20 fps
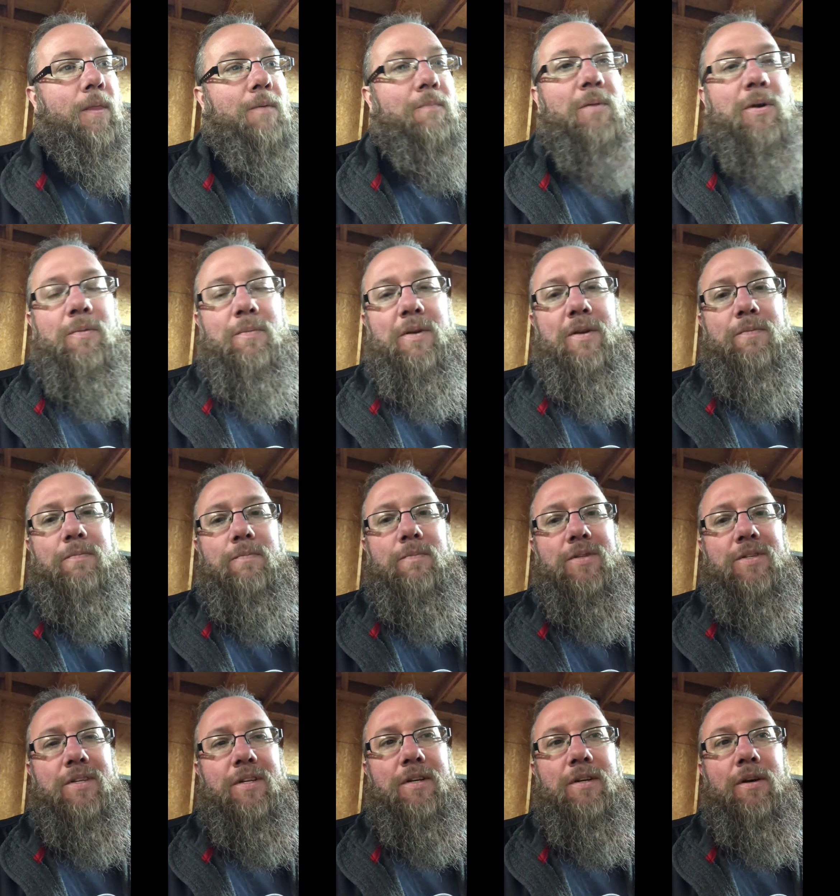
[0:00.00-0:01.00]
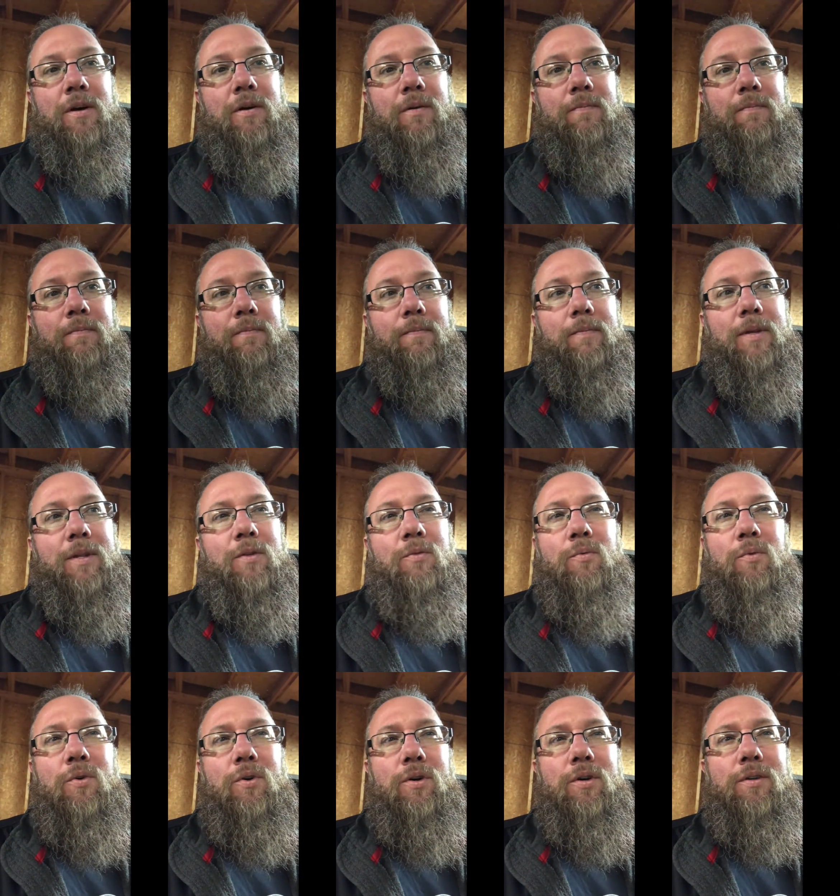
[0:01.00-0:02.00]
but it'd been sitting up in the
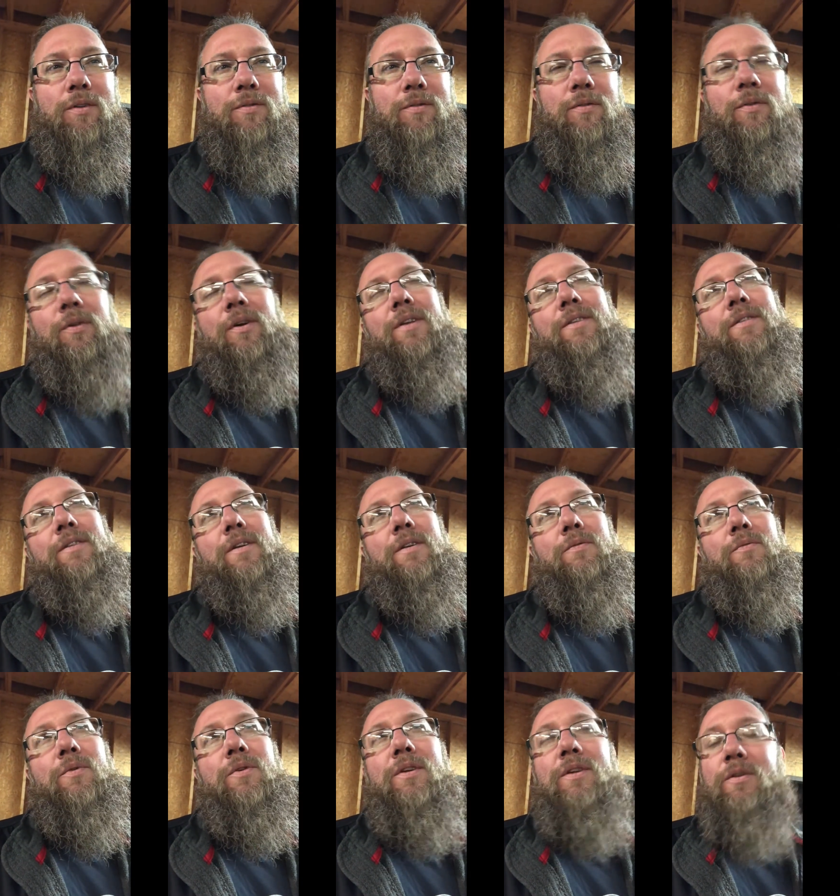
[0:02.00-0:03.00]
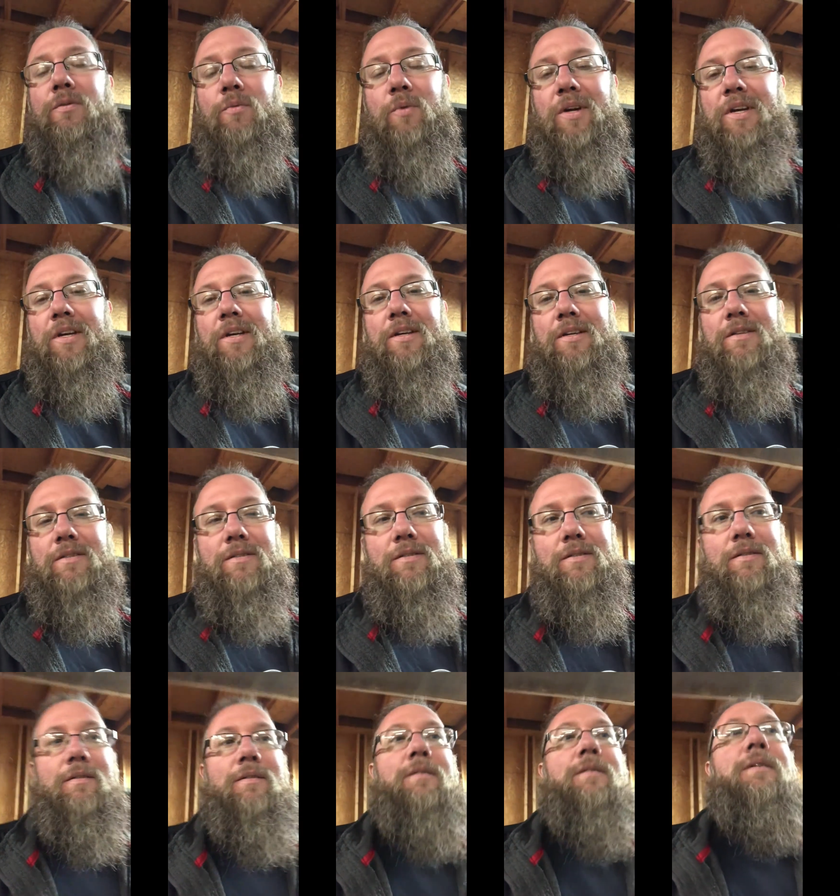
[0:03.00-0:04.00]
woods, I was saying in the weeds
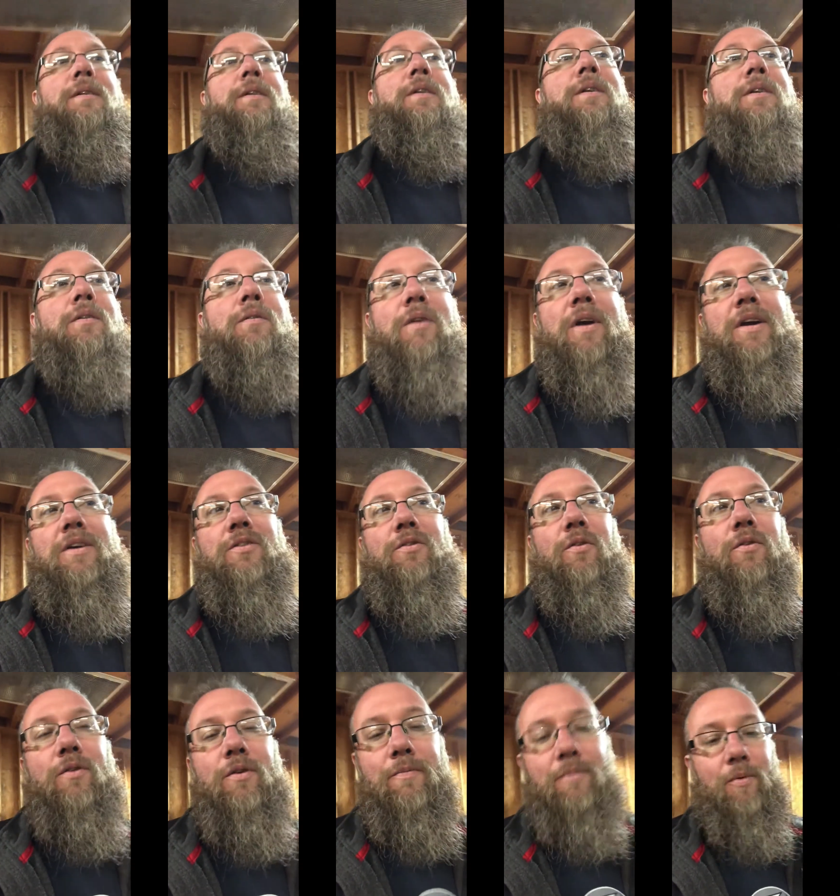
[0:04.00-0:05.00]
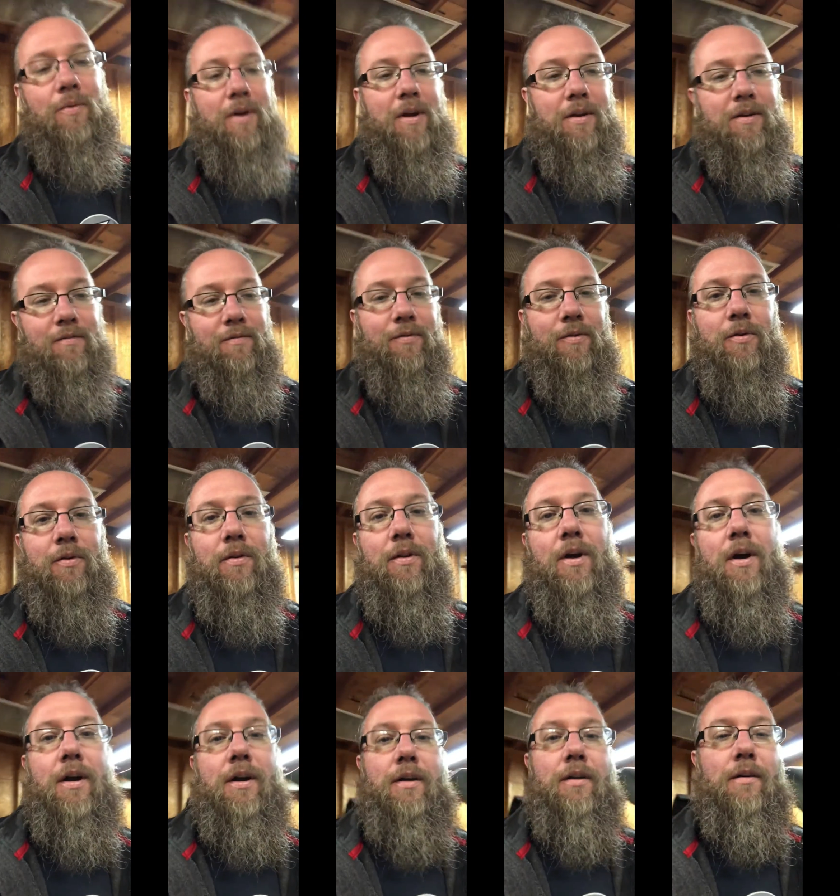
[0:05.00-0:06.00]
and grass growing up around it for
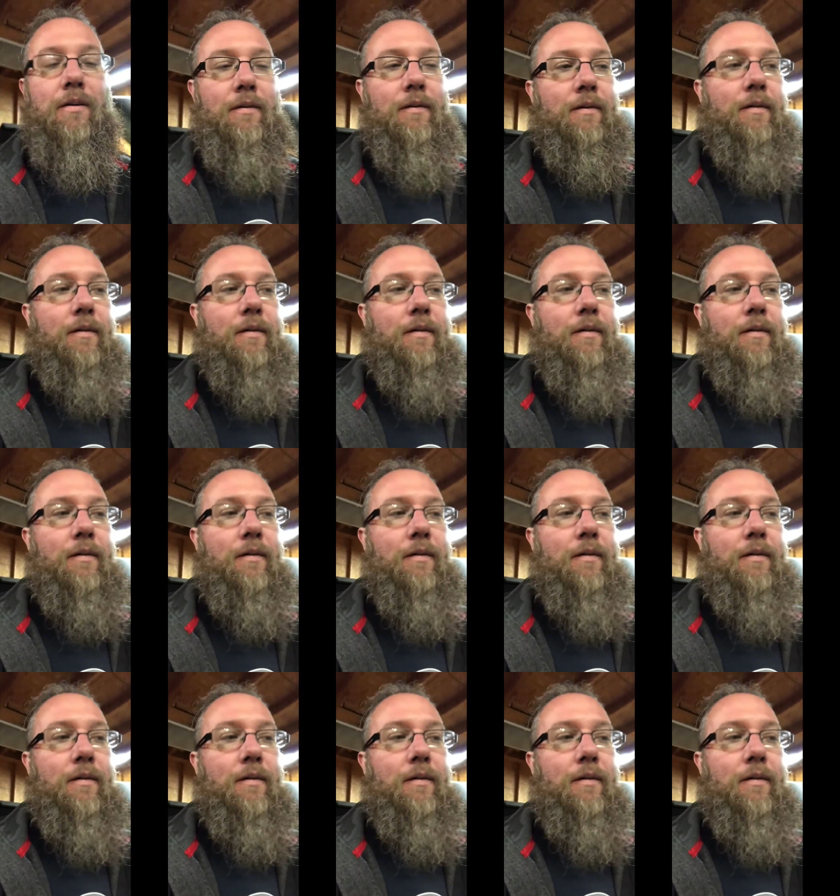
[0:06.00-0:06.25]
like,